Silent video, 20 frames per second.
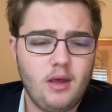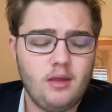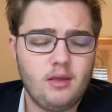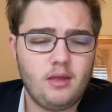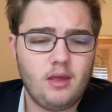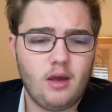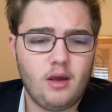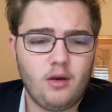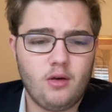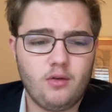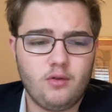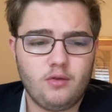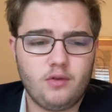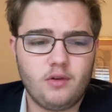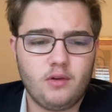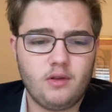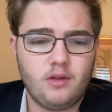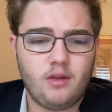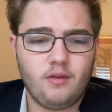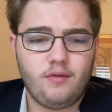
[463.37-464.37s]
There's
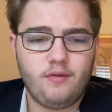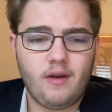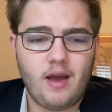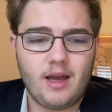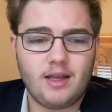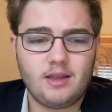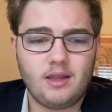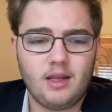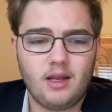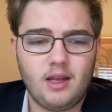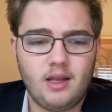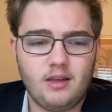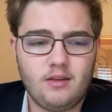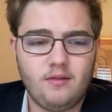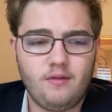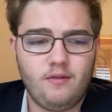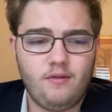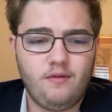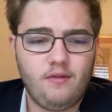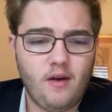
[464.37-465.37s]
the fact that it's
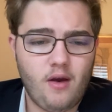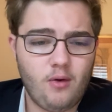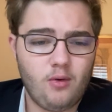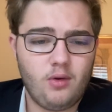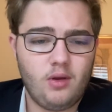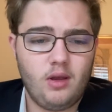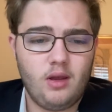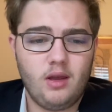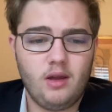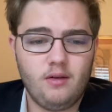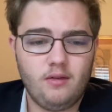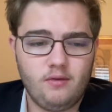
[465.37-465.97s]
very,